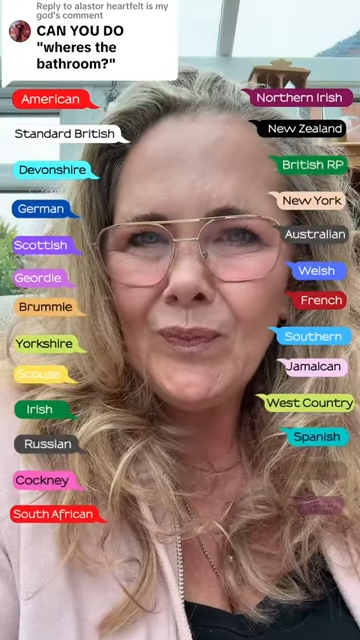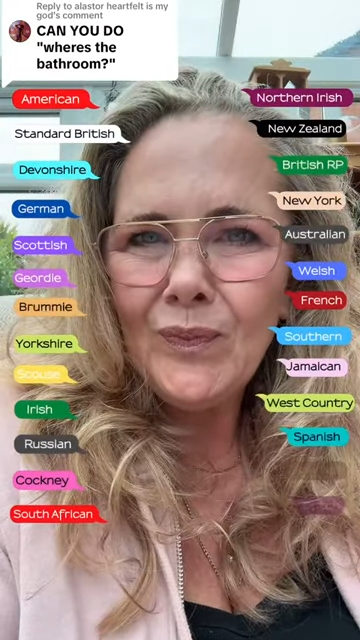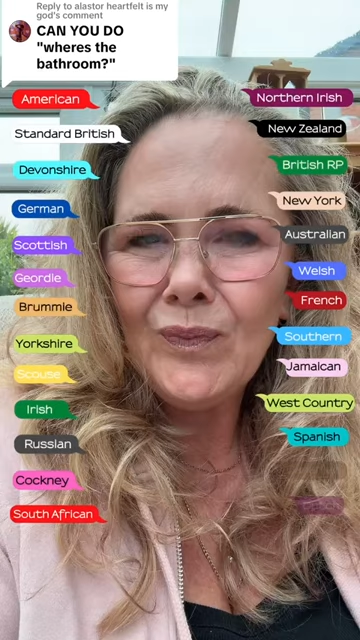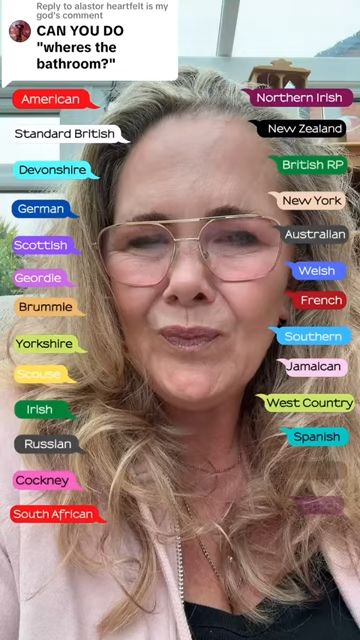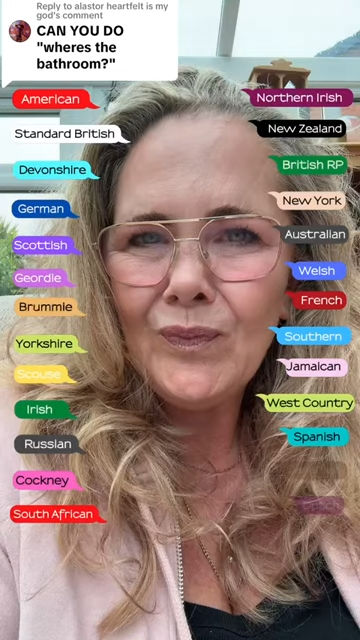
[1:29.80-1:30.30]

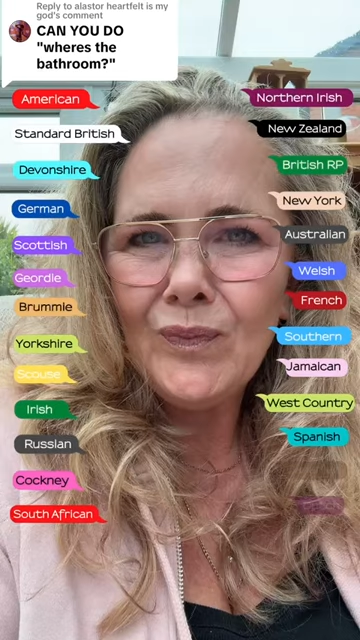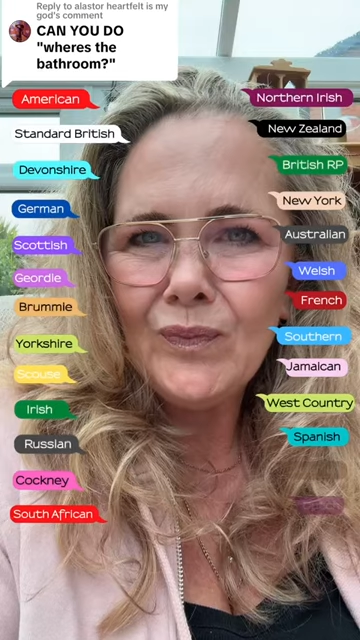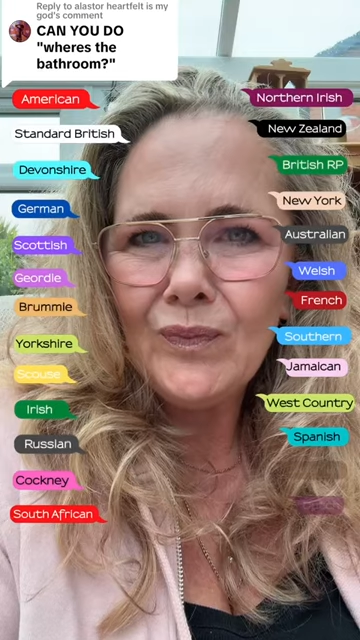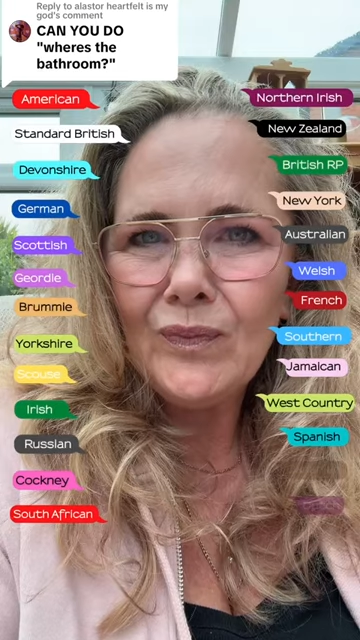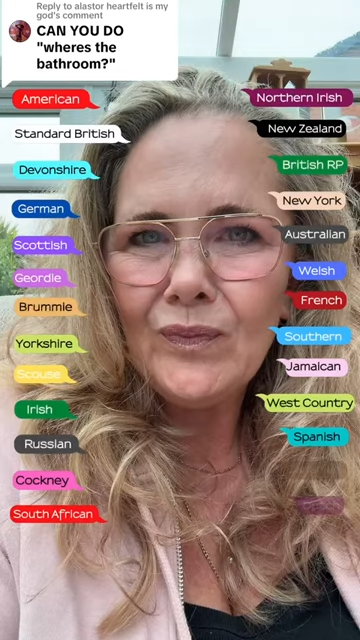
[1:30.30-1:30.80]

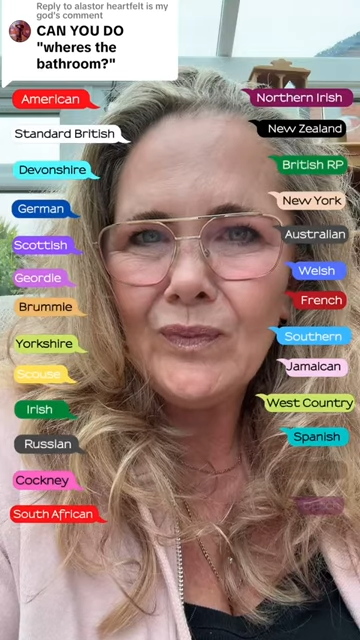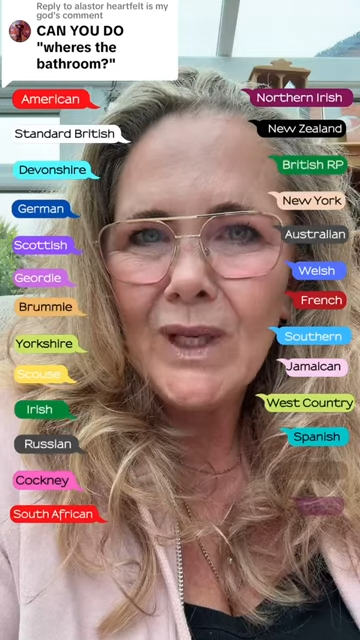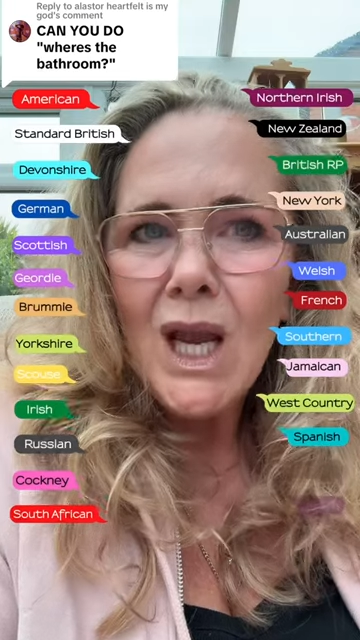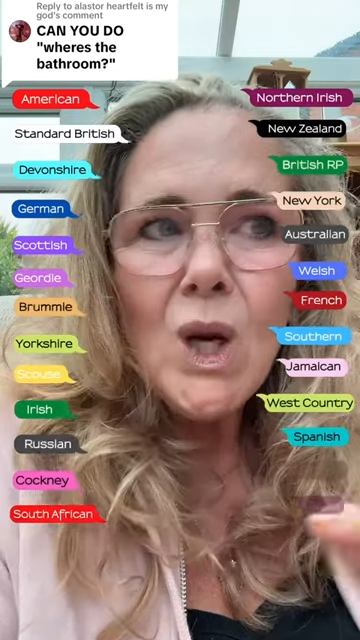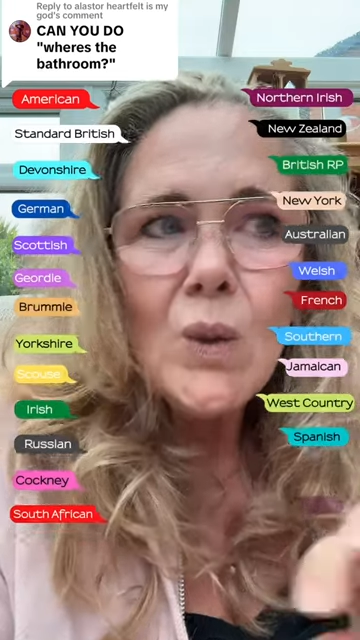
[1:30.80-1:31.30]
Spanish.
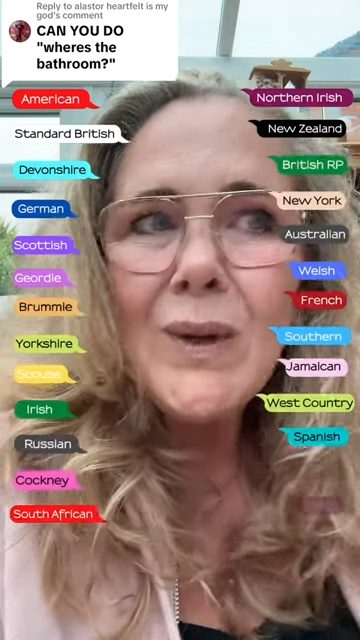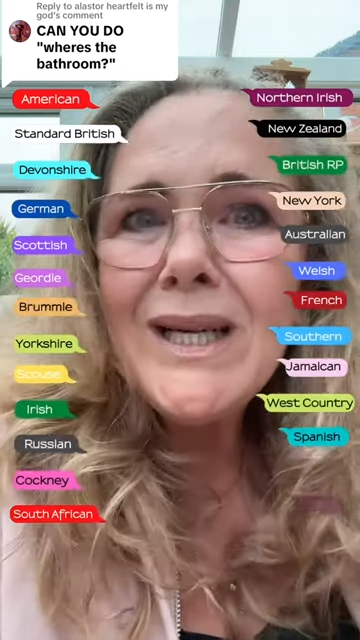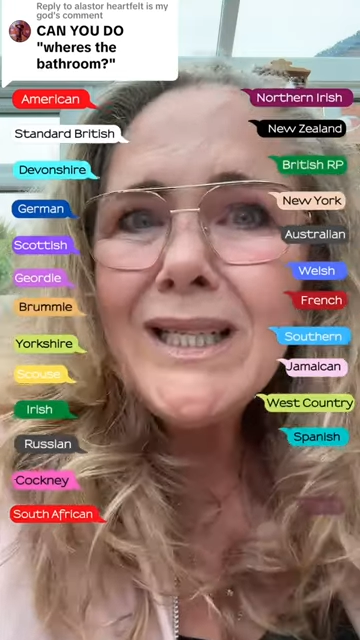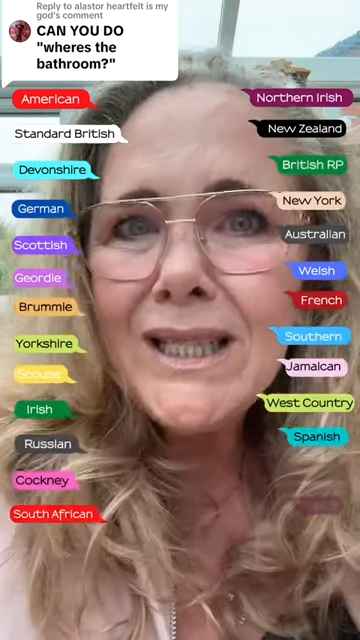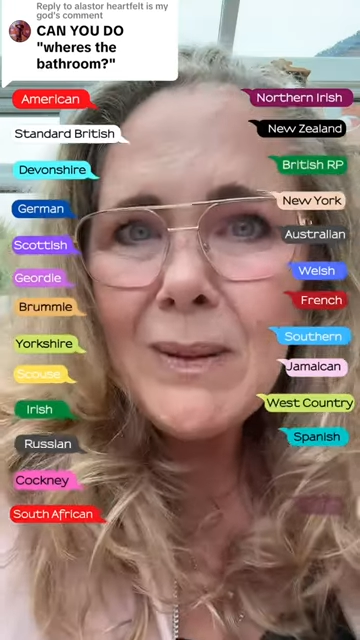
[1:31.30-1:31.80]

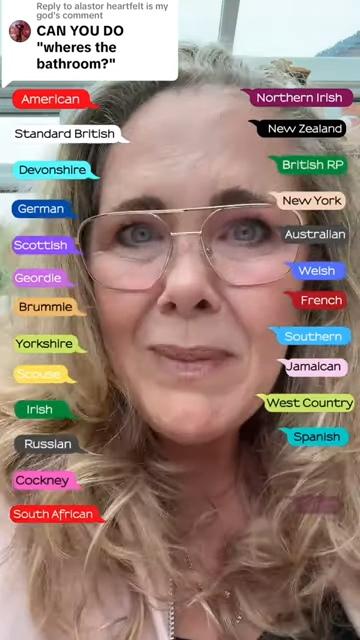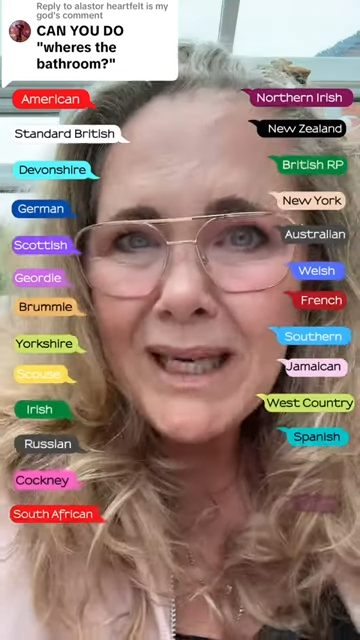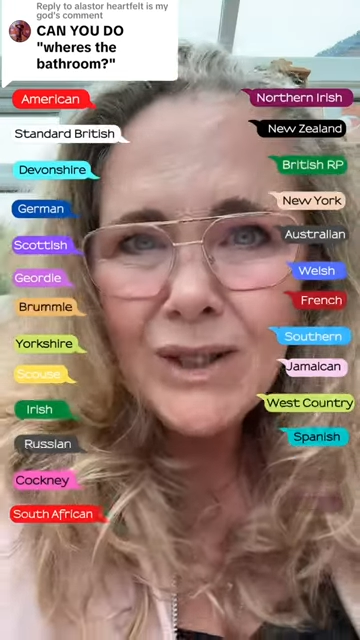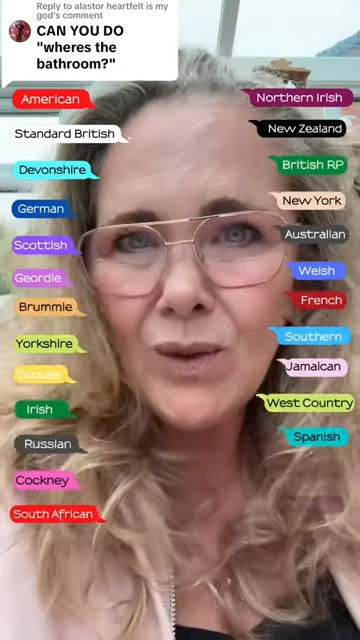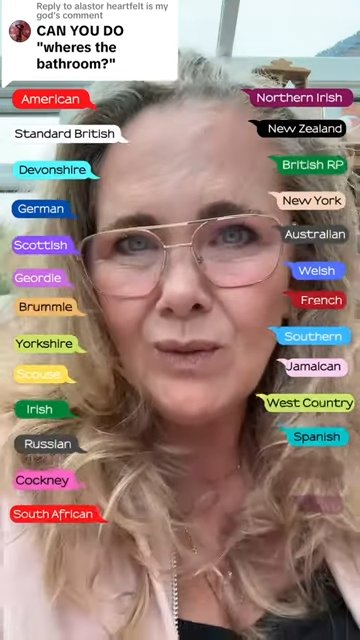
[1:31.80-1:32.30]
Where's the
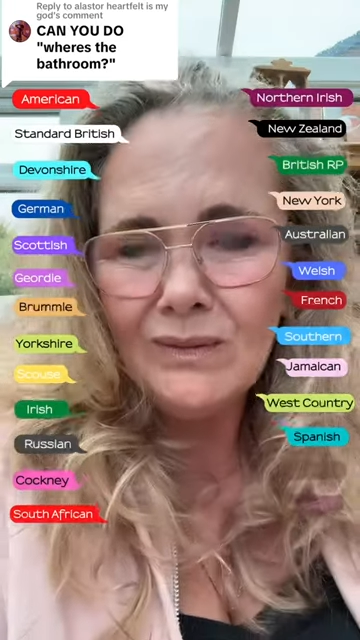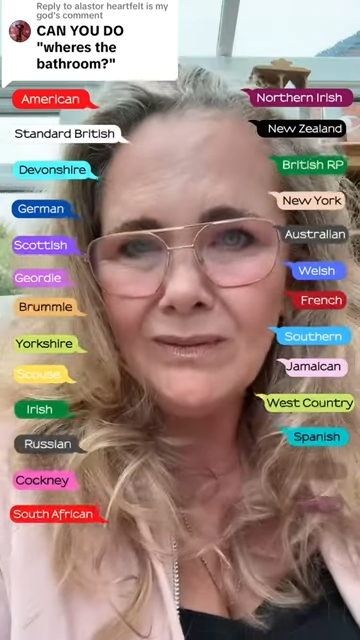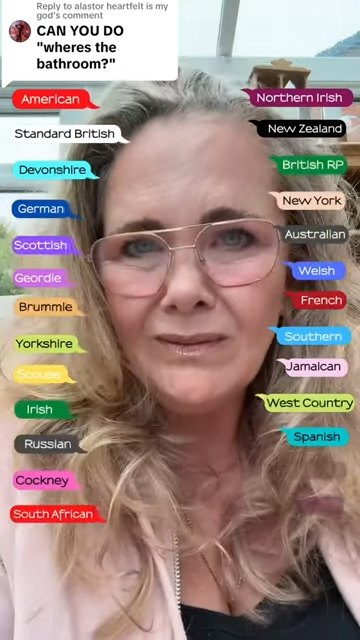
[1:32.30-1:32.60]
bathroom?